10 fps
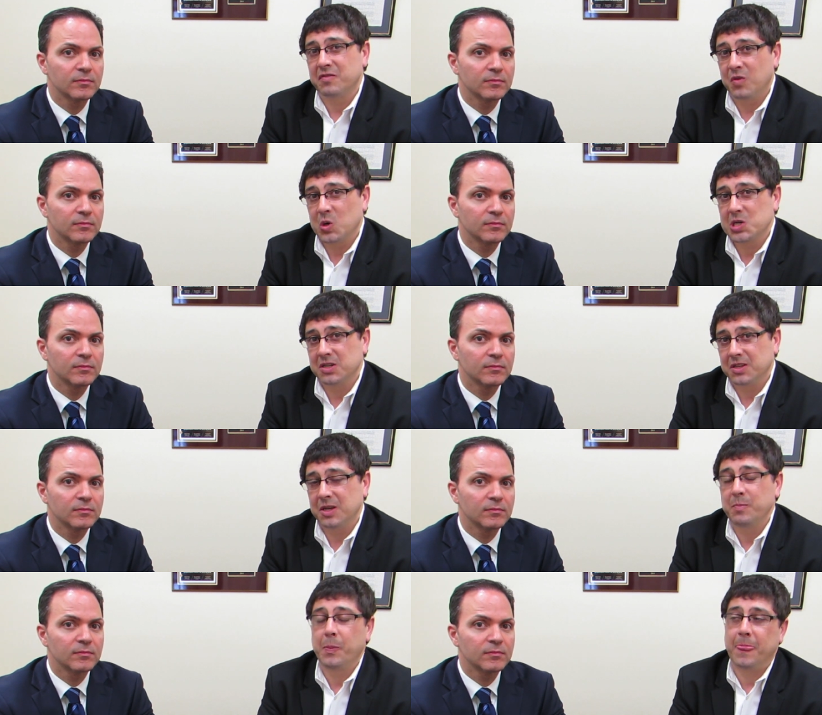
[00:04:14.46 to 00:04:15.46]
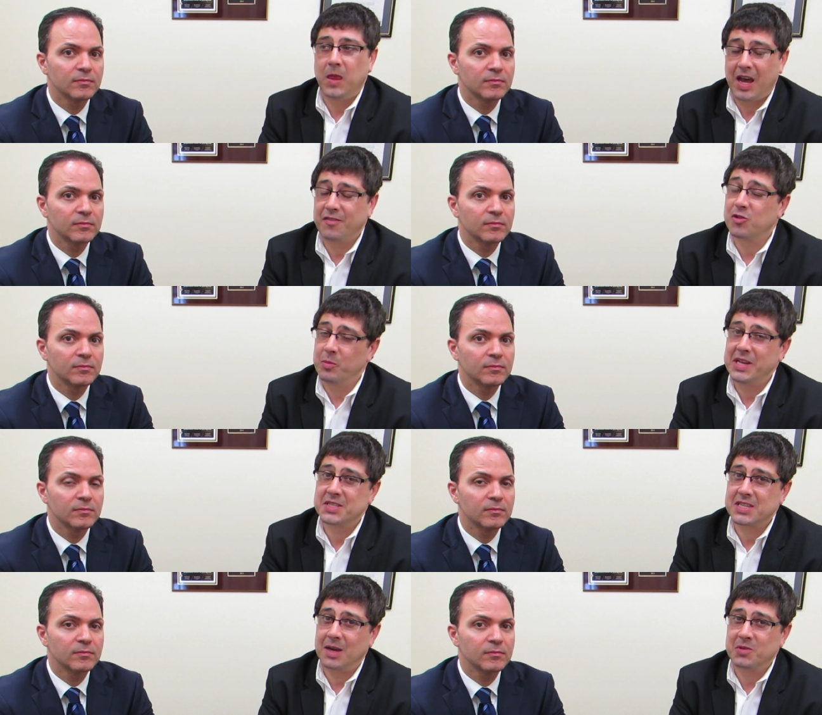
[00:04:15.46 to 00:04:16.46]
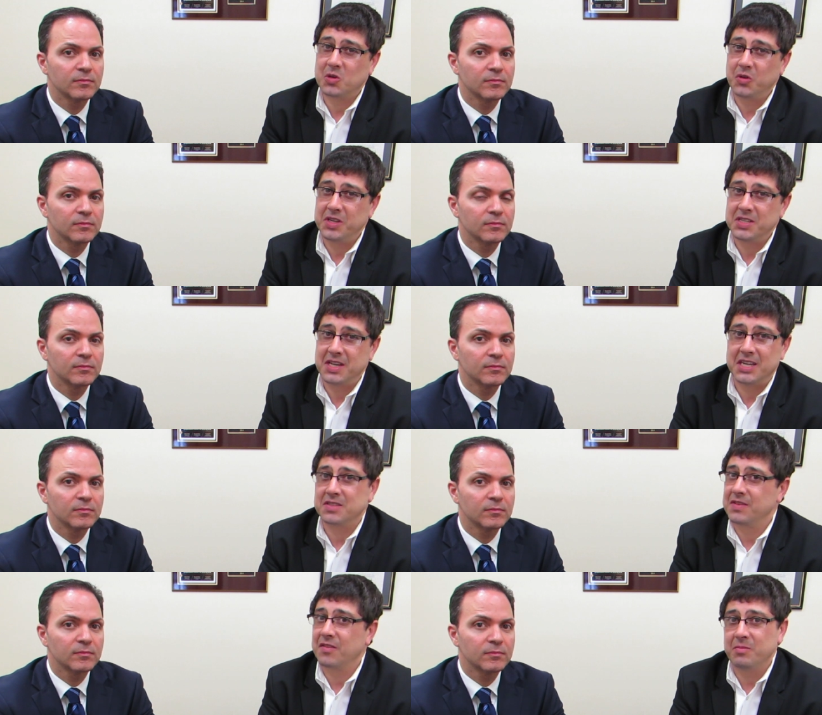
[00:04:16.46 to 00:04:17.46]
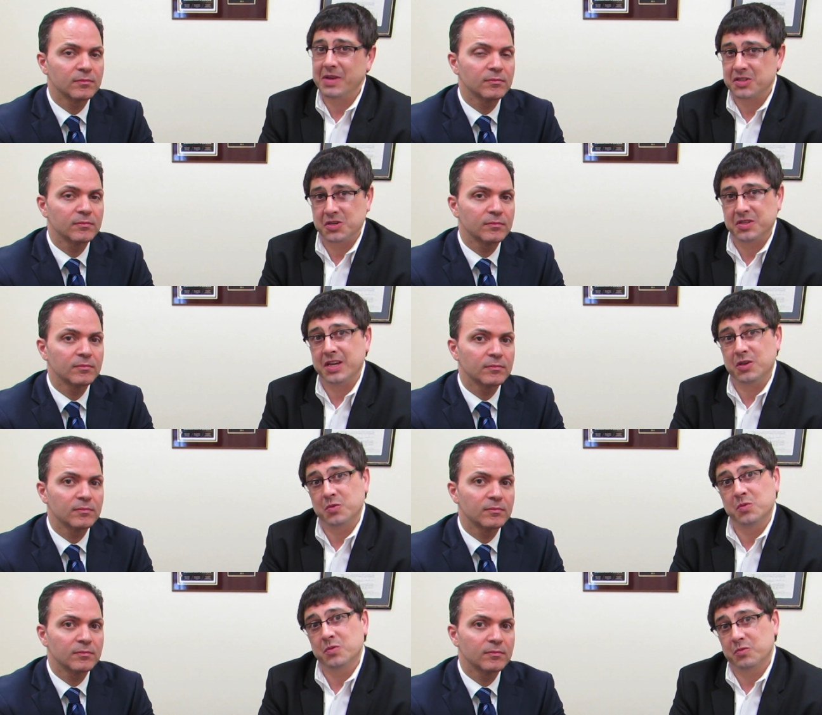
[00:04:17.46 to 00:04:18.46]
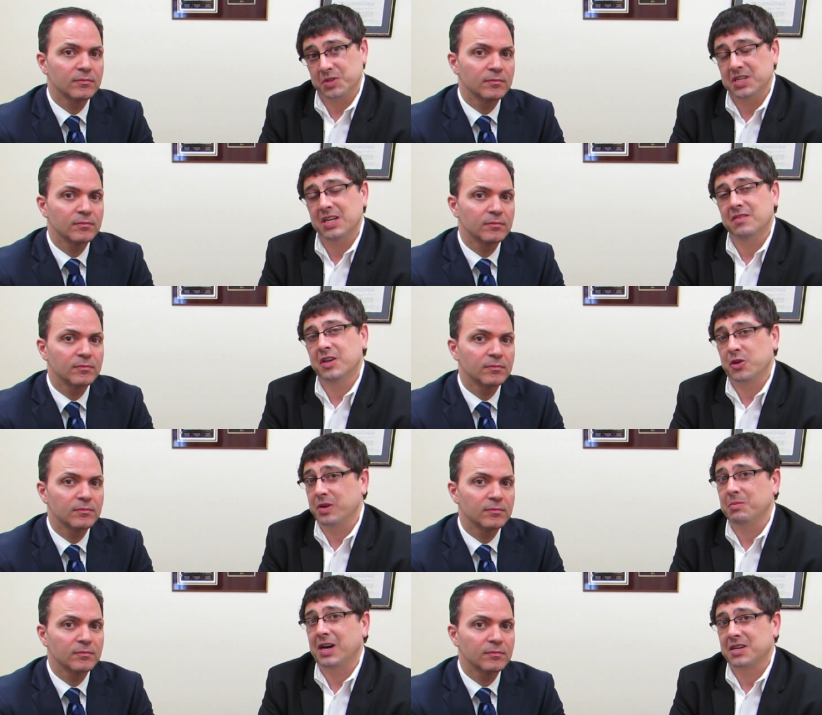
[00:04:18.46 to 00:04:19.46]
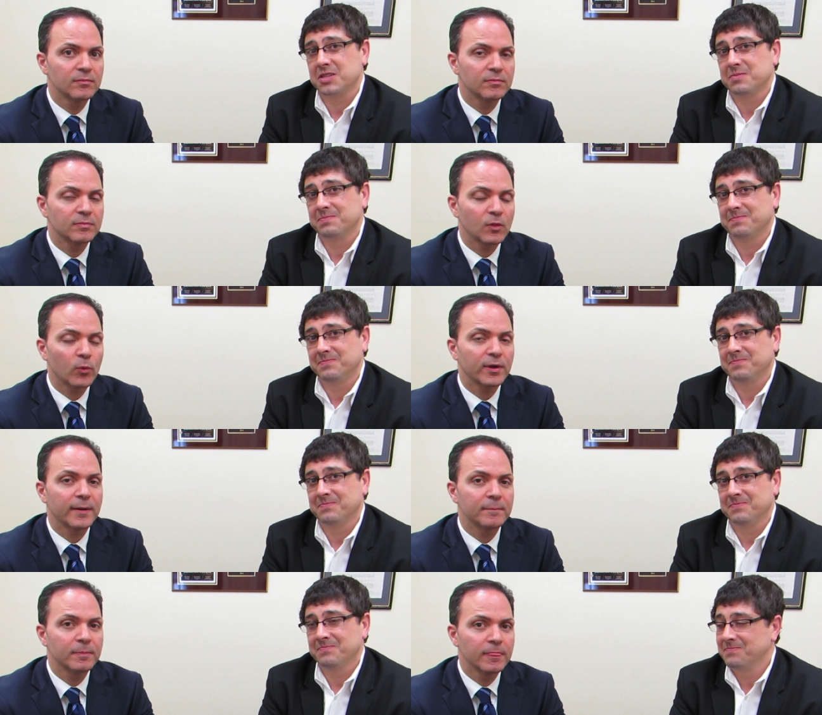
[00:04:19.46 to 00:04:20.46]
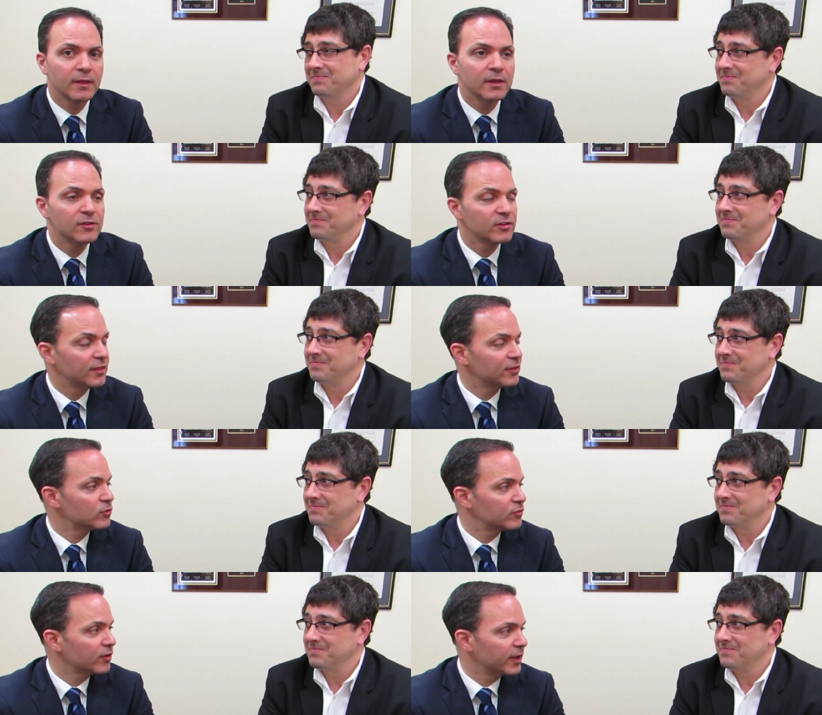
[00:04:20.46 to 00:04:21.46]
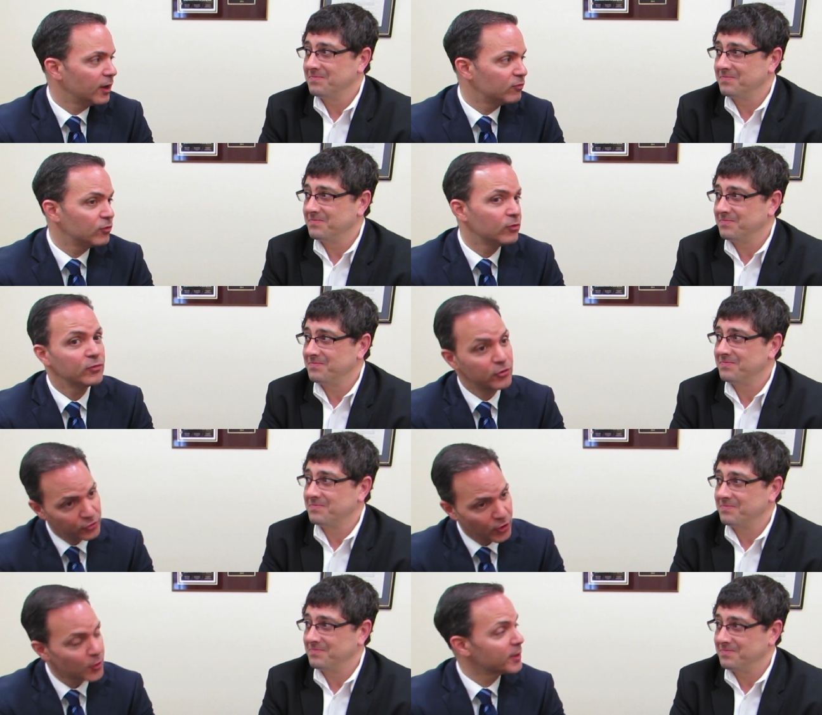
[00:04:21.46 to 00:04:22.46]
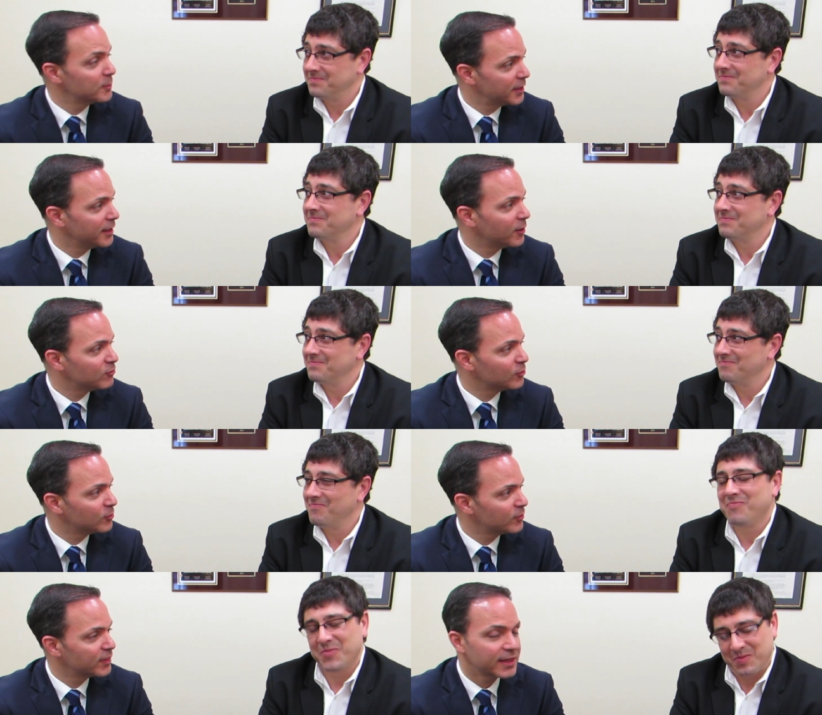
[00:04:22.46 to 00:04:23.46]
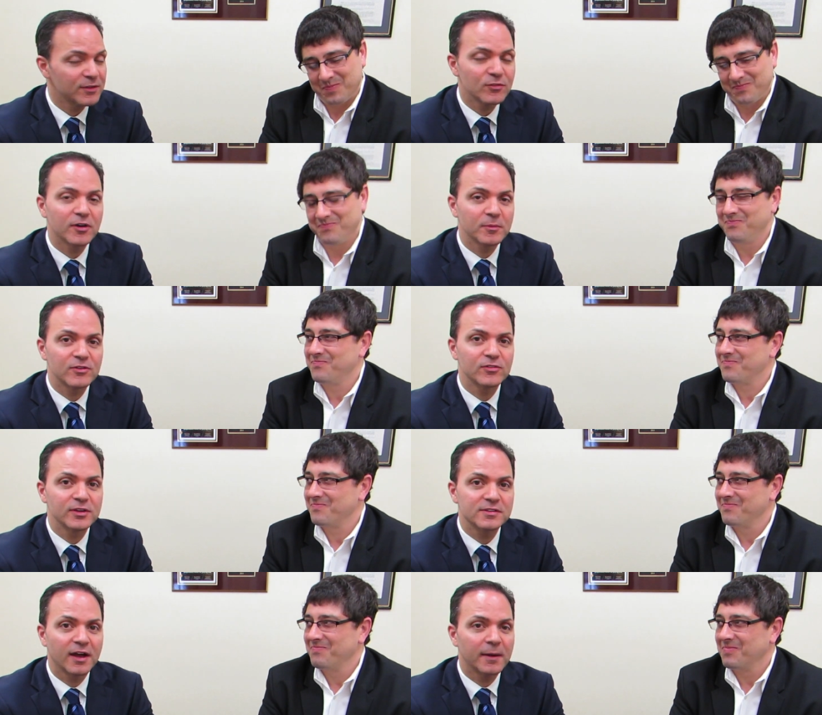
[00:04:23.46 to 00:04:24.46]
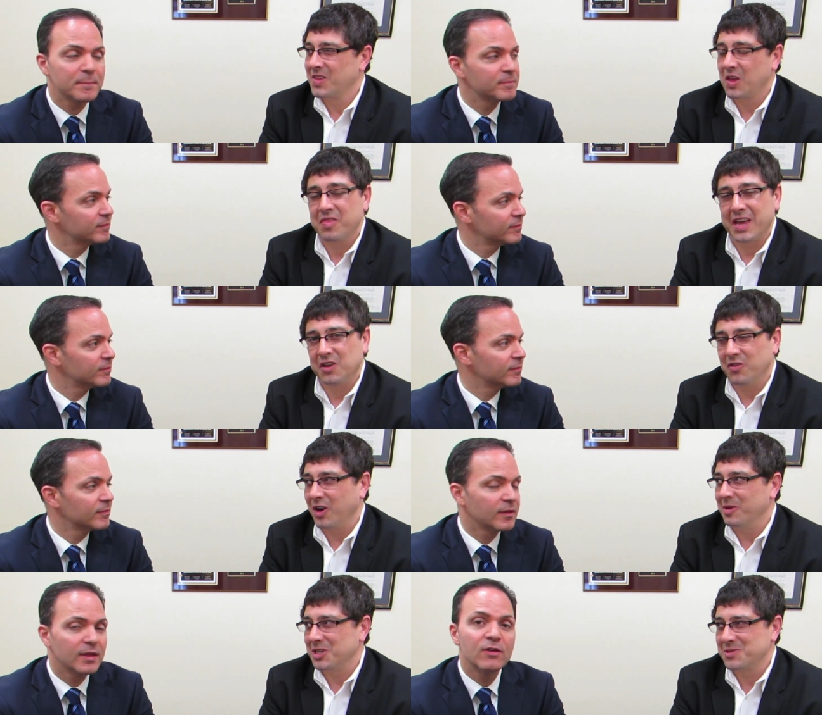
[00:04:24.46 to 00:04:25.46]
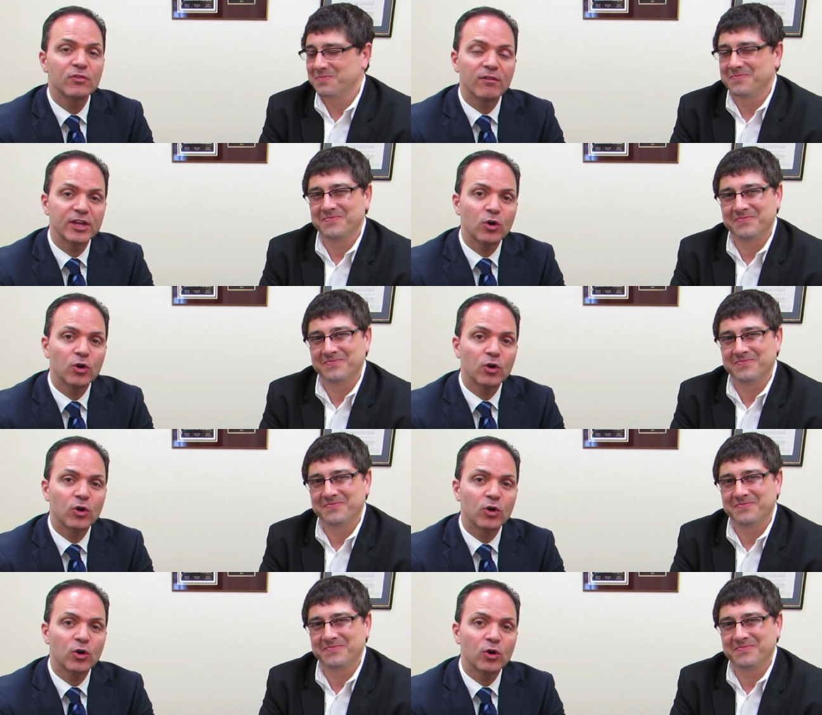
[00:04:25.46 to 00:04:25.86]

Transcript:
Speaker 1: unfortunately, you have to remain skeptical these days of every message that you receive in your inbox.
Speaker 2: Okay. Jonathan was very helpful, disturbing but helpful. Thank you very much for your time. Thank you very much. If you have any